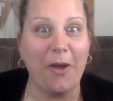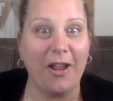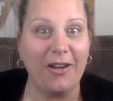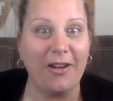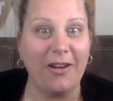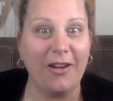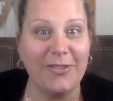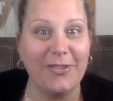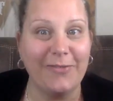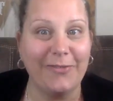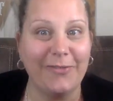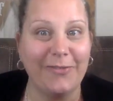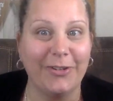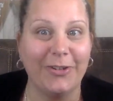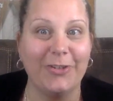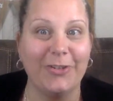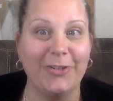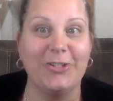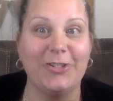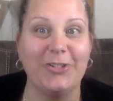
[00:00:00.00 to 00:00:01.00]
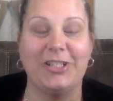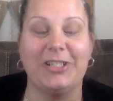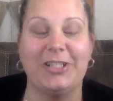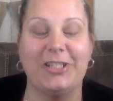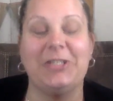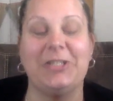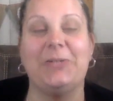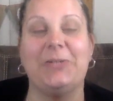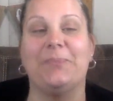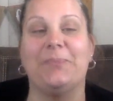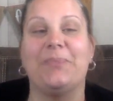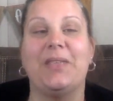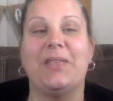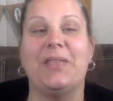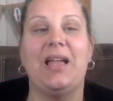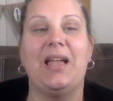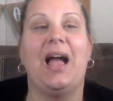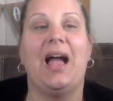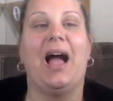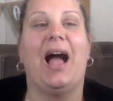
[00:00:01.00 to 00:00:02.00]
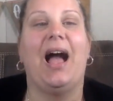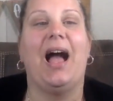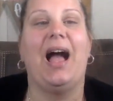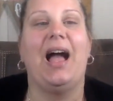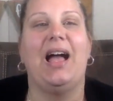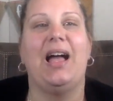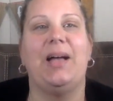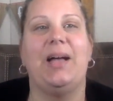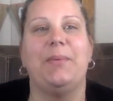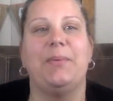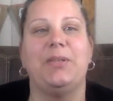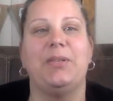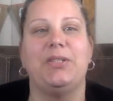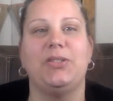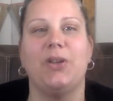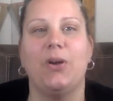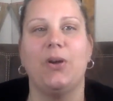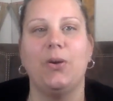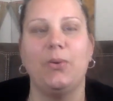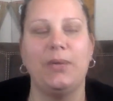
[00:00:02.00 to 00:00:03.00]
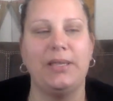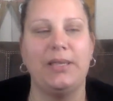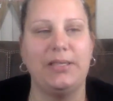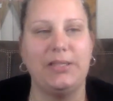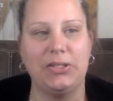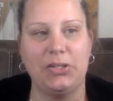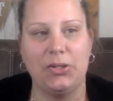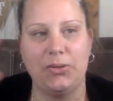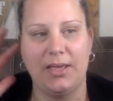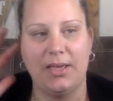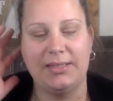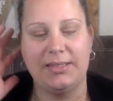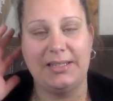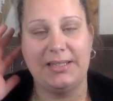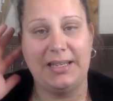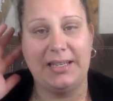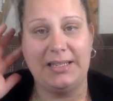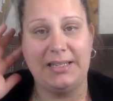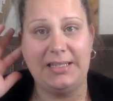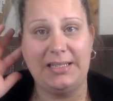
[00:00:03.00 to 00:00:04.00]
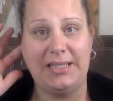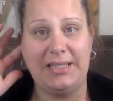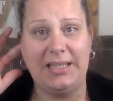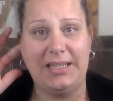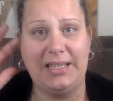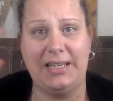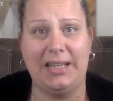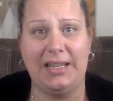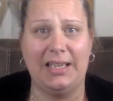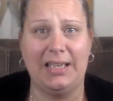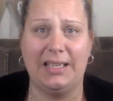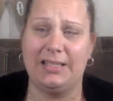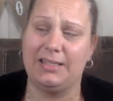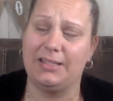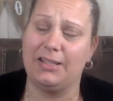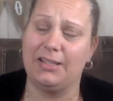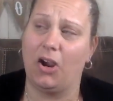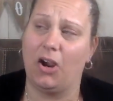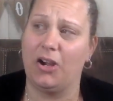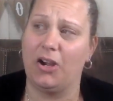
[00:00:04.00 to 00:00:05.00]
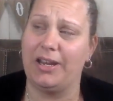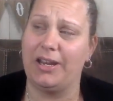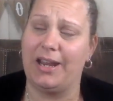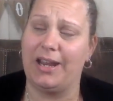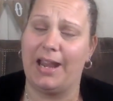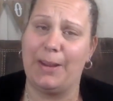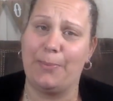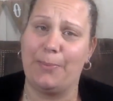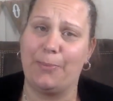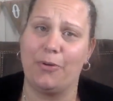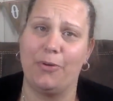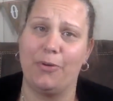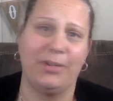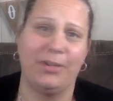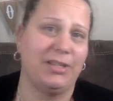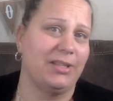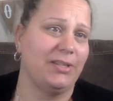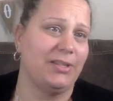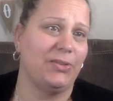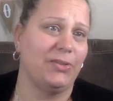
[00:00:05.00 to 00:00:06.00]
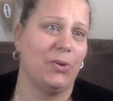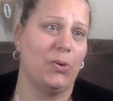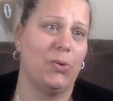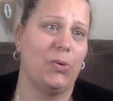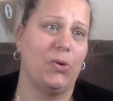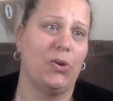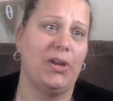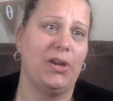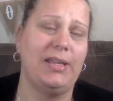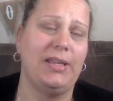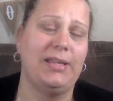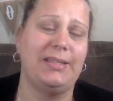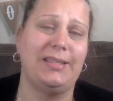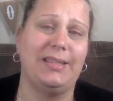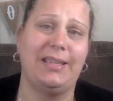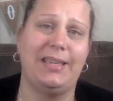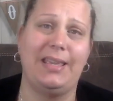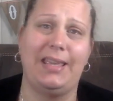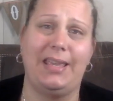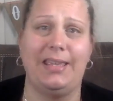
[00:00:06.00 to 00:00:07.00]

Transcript: of you for your journey too. So it's 2019. It's already April, which is so crazy.